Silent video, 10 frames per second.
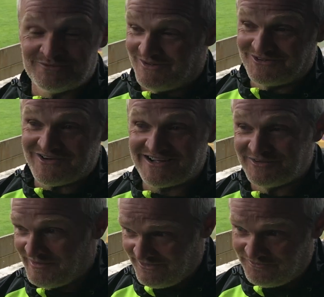first well, crack.
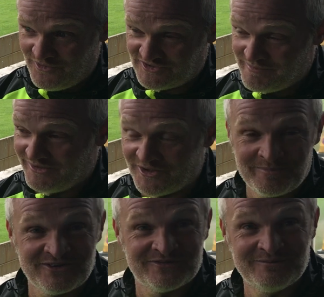It's, it's first I've been on the
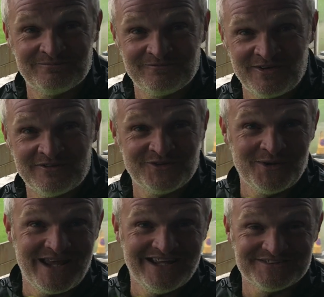pitch for, for a few
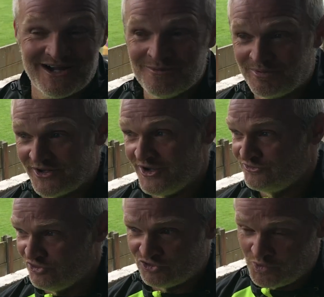years now. But uh,
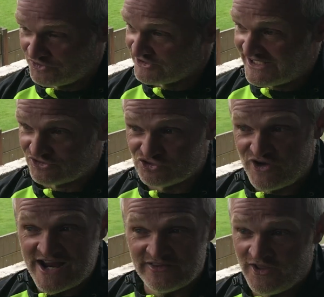just to watch the lads
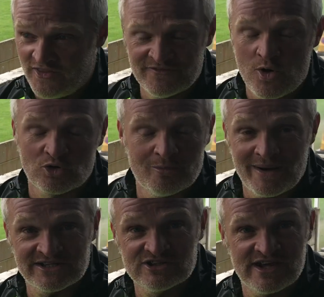train and, and they've all come
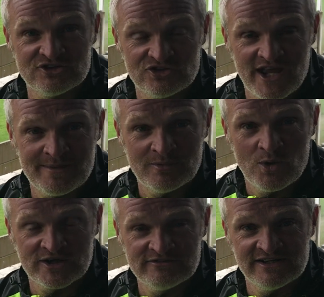back in great shape and
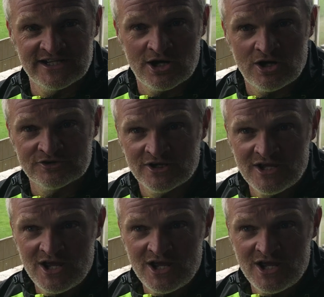working really hard.